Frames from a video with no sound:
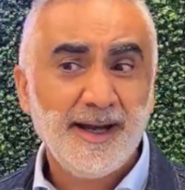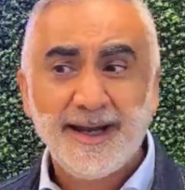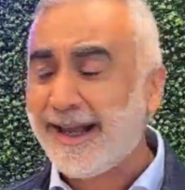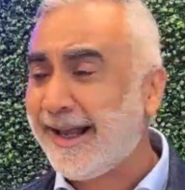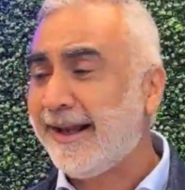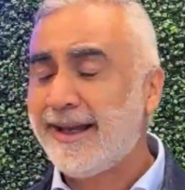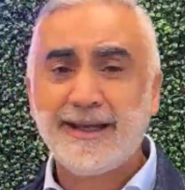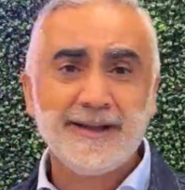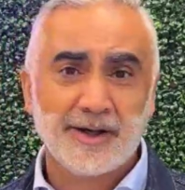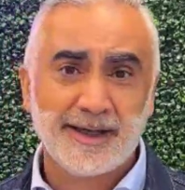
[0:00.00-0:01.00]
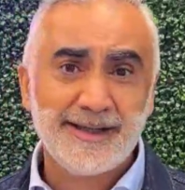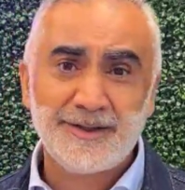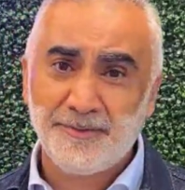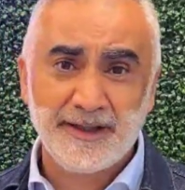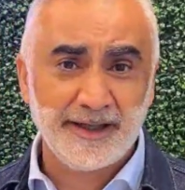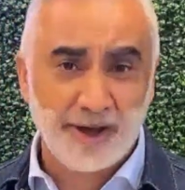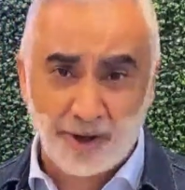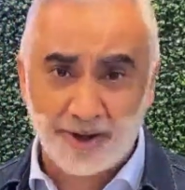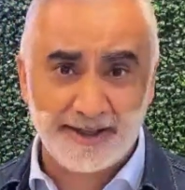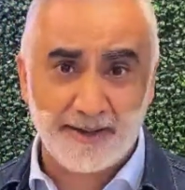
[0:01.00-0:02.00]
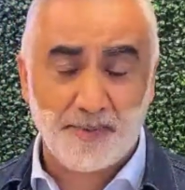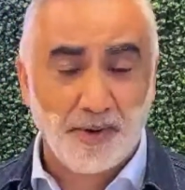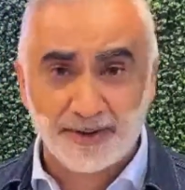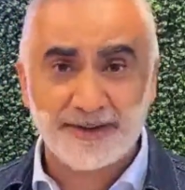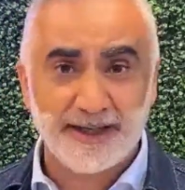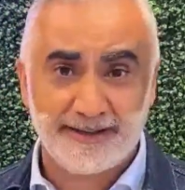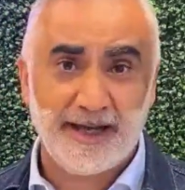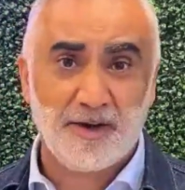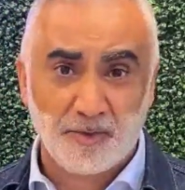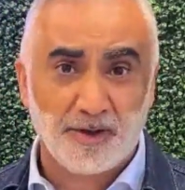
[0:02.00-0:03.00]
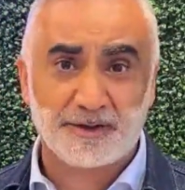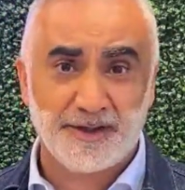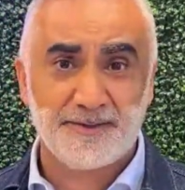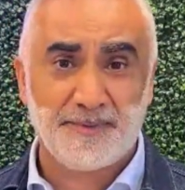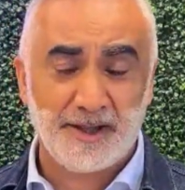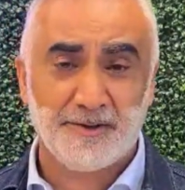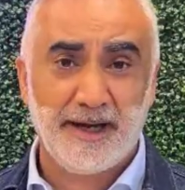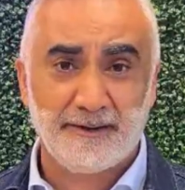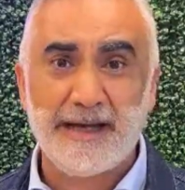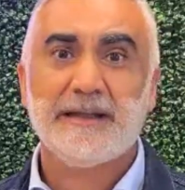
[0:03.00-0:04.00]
And look, it's really hard to get parking at that Walgreens, by the way, right?